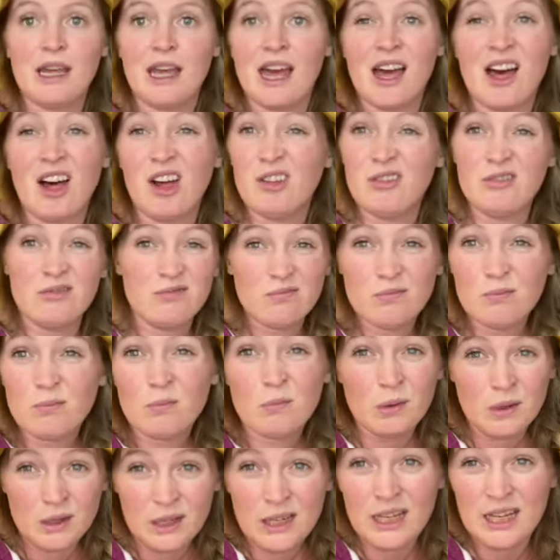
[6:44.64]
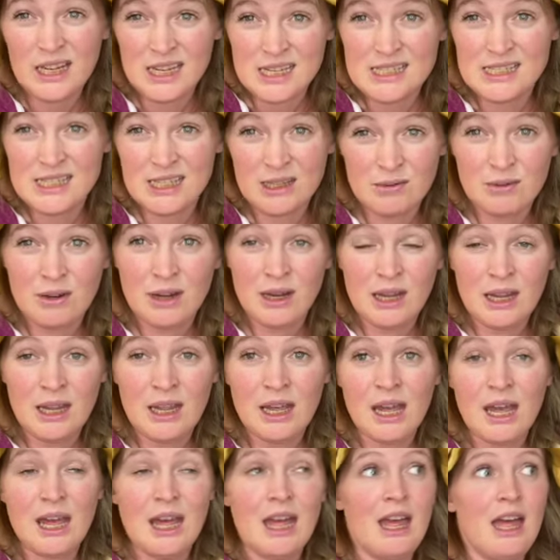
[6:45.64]
L. Pretty easy, right?
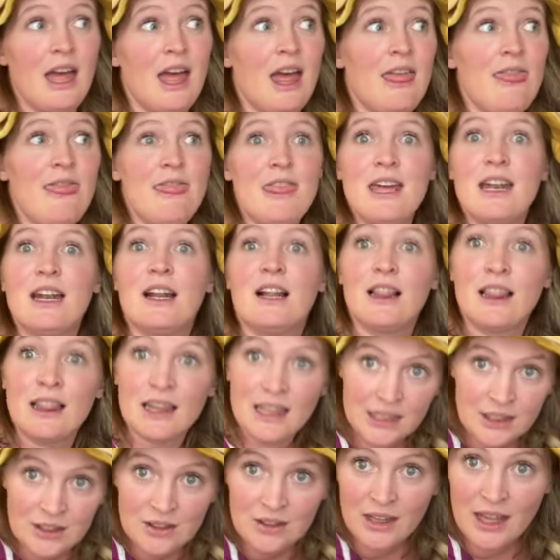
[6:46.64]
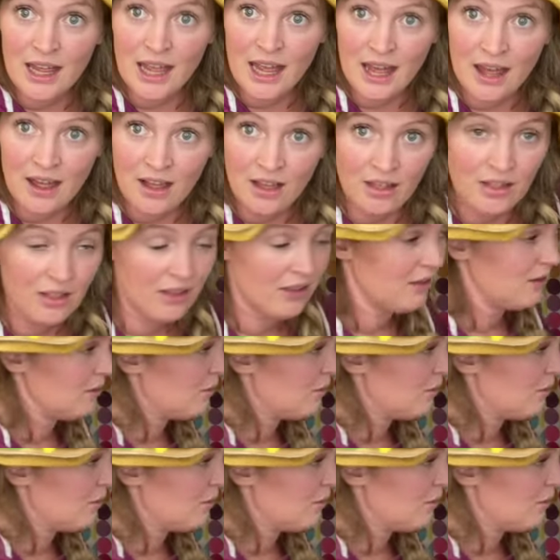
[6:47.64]
And then a little L,